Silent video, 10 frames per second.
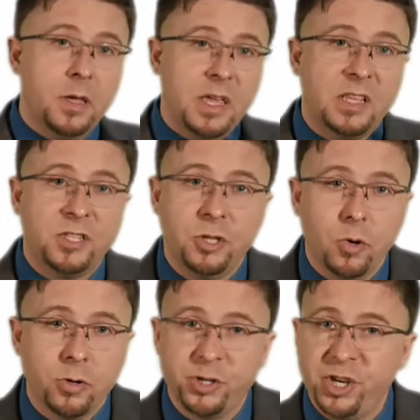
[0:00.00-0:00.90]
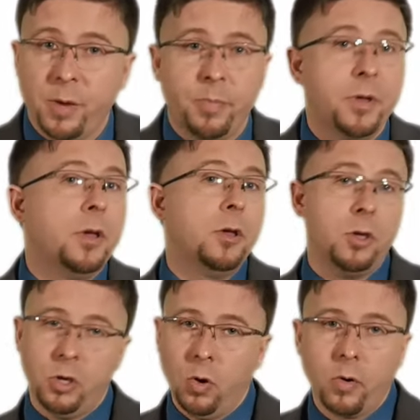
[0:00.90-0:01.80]
It's your ship,
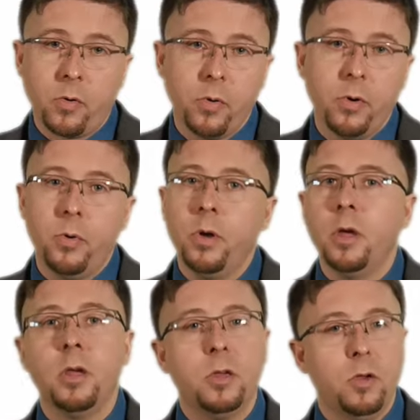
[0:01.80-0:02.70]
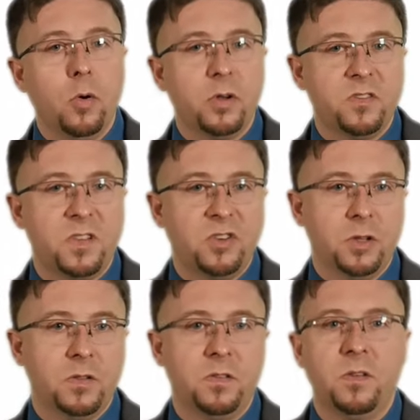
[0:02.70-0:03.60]
your crew, your
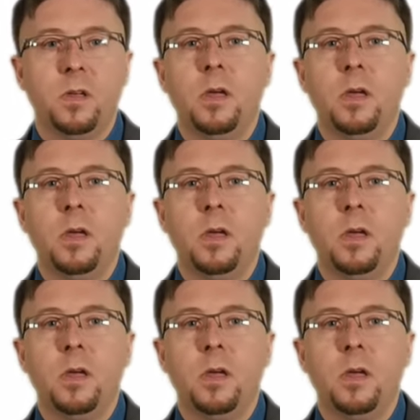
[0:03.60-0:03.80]
decisions.